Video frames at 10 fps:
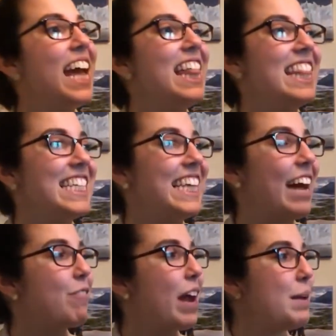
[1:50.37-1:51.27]
They
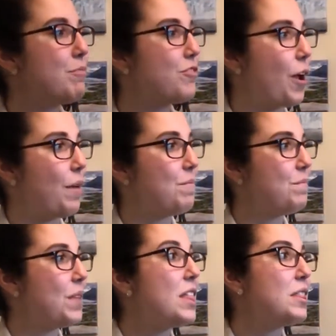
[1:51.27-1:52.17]
sat right up front,
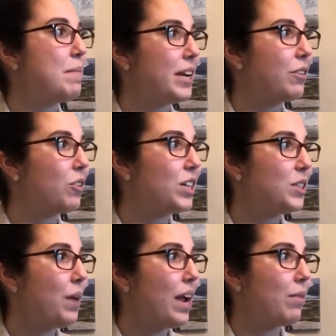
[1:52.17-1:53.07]
the man across the
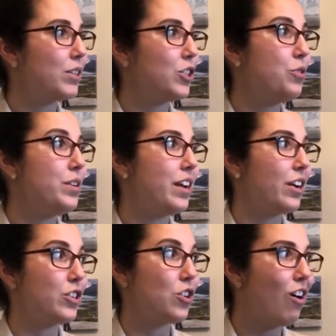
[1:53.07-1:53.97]
way was tuning a
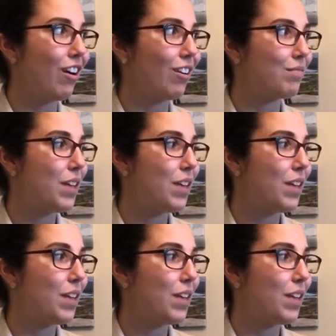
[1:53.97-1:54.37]
guitar.